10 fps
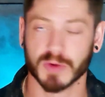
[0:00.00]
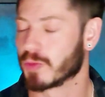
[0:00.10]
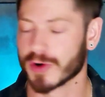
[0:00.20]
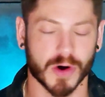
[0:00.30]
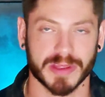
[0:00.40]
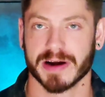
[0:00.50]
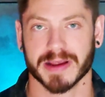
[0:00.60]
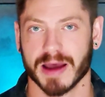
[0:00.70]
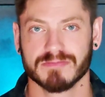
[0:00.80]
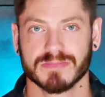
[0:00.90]
we're not there
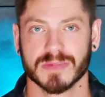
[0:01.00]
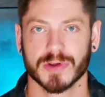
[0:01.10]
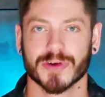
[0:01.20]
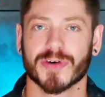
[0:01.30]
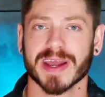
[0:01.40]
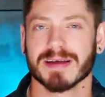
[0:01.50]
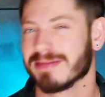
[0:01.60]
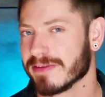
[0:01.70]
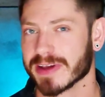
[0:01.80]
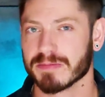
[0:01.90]
yet. Creating a
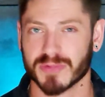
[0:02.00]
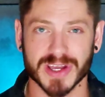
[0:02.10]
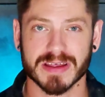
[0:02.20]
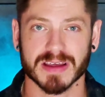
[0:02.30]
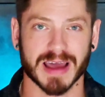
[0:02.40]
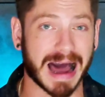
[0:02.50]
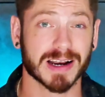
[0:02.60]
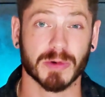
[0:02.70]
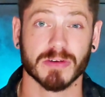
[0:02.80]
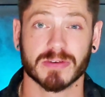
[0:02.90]
living, breathing
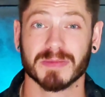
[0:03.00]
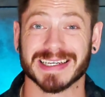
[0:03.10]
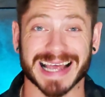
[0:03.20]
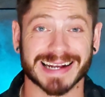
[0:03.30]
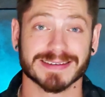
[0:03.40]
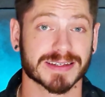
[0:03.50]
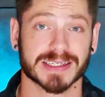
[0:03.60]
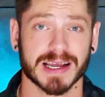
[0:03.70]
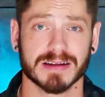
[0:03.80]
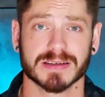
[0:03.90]
animal from these edited
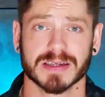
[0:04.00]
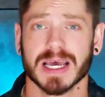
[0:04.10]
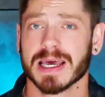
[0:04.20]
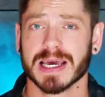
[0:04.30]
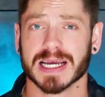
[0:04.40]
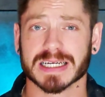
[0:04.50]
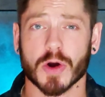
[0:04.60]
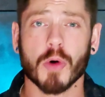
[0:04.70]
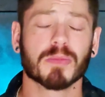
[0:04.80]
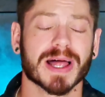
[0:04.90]
cells, it's a
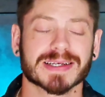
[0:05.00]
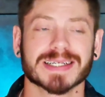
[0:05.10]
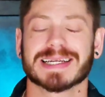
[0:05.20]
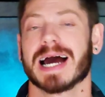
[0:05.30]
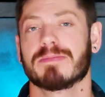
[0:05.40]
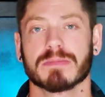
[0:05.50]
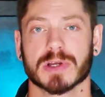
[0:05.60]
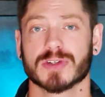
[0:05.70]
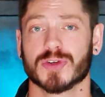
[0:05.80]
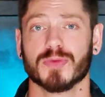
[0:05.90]
complex and
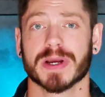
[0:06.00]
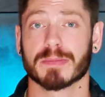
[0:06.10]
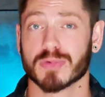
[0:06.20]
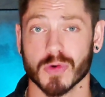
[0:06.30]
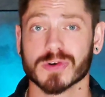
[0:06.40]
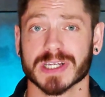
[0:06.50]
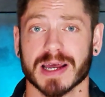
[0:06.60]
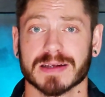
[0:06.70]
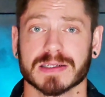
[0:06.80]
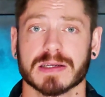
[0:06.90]
time-consuming
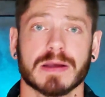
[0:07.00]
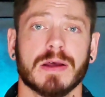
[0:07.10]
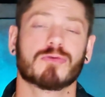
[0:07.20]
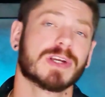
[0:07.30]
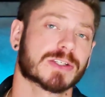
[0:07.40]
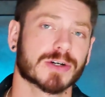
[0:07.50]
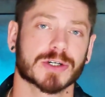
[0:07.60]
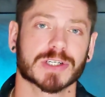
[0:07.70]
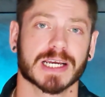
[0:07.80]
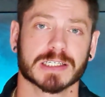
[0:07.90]
process. The
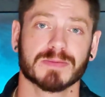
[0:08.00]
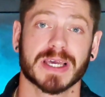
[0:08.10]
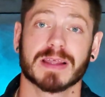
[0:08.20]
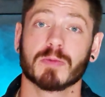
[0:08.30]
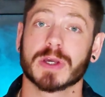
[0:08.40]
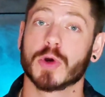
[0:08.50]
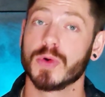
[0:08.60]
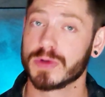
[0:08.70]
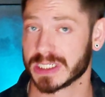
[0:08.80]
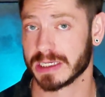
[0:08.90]
researchers estimate that we
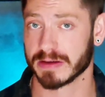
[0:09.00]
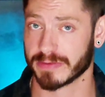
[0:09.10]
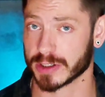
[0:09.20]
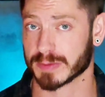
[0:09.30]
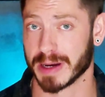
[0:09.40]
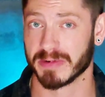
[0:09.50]
could see the first